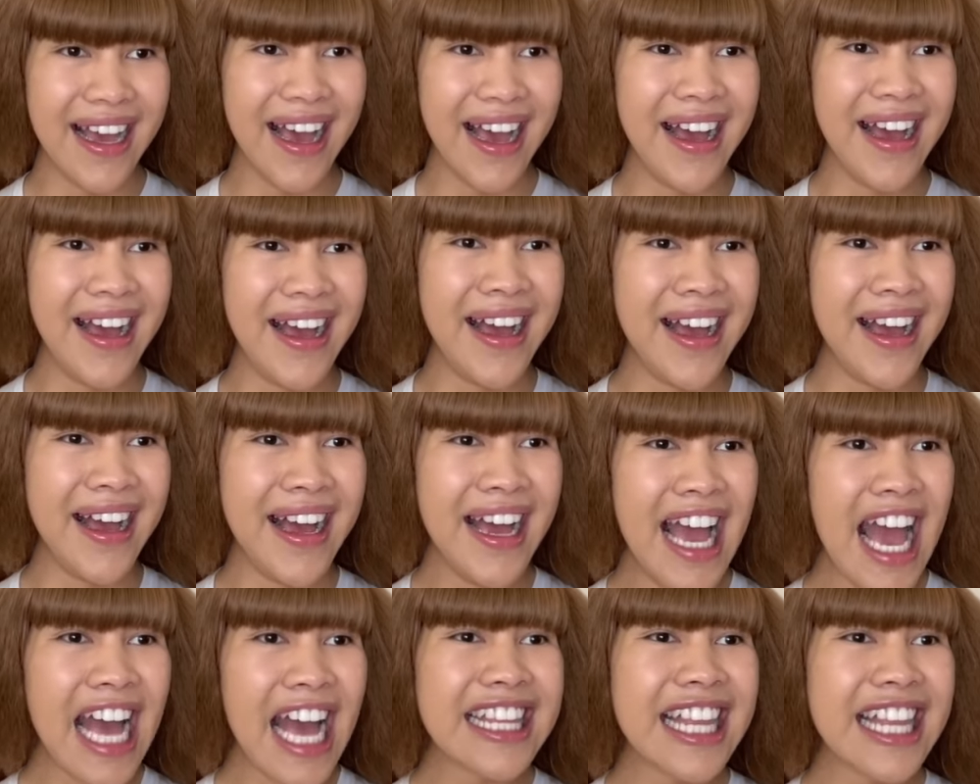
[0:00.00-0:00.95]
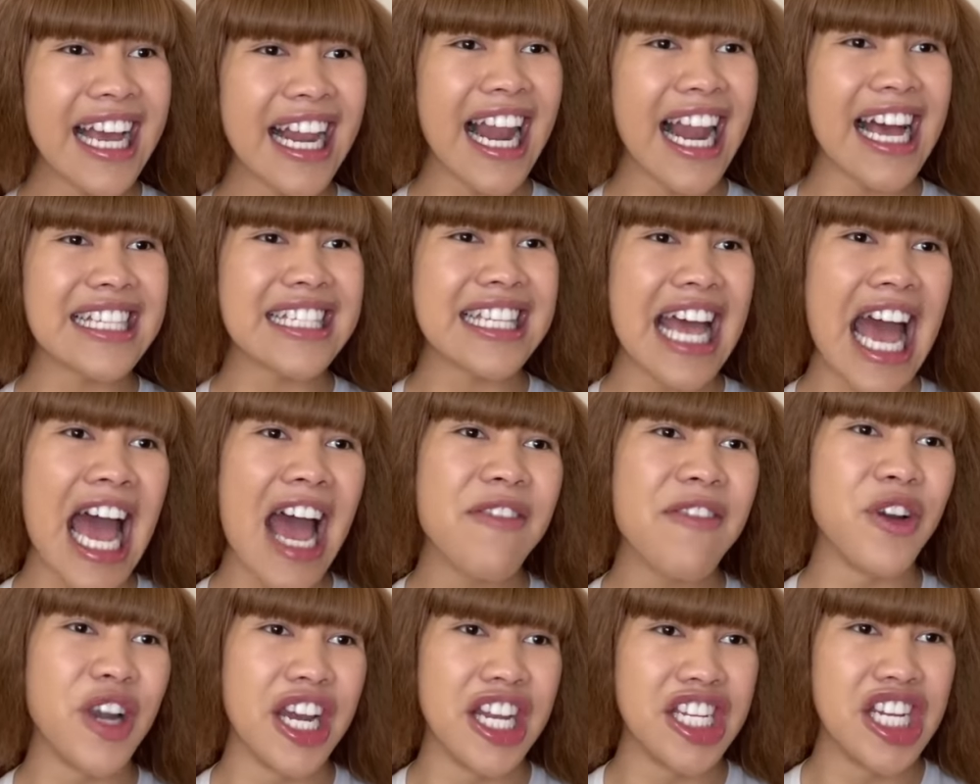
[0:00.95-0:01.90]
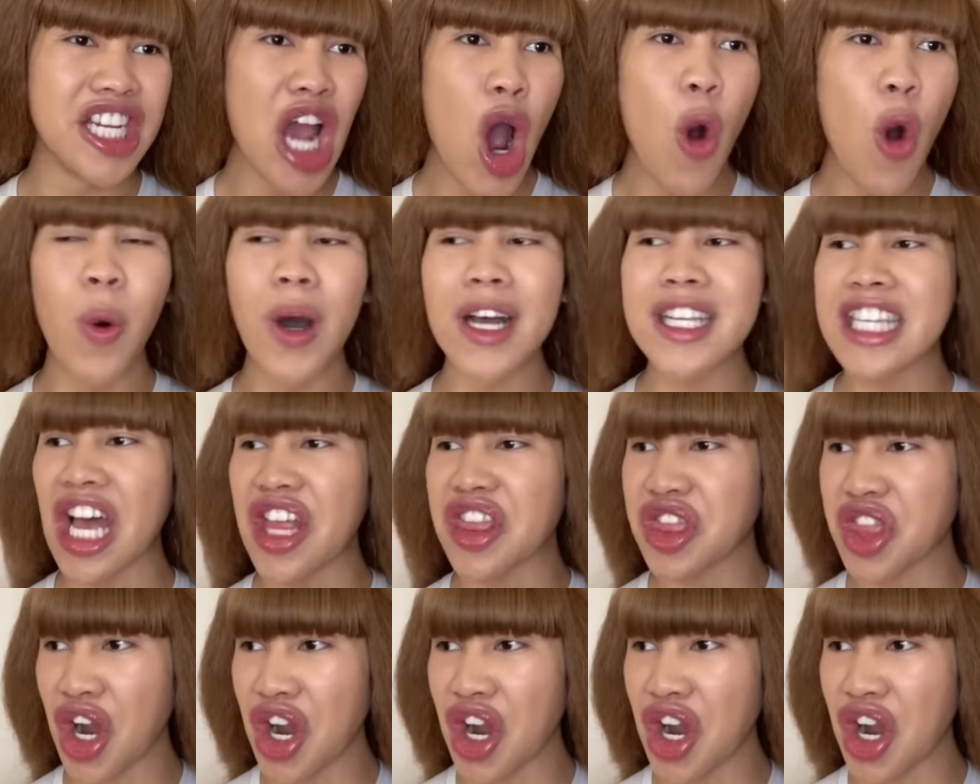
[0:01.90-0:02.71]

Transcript: The class average was a